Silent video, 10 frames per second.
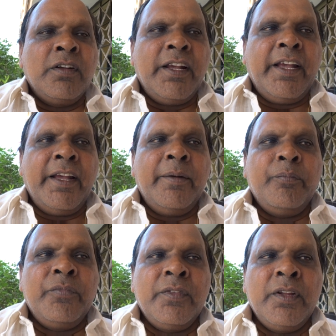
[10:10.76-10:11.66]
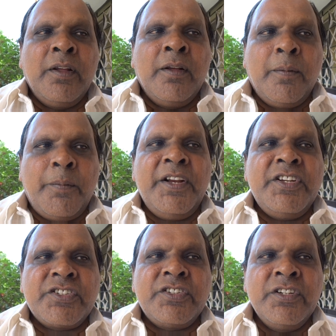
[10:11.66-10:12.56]
a
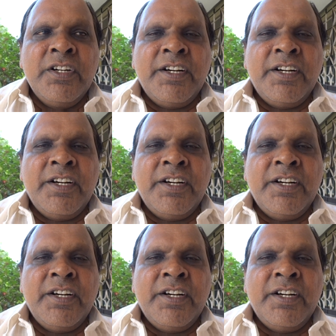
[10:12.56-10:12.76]
priest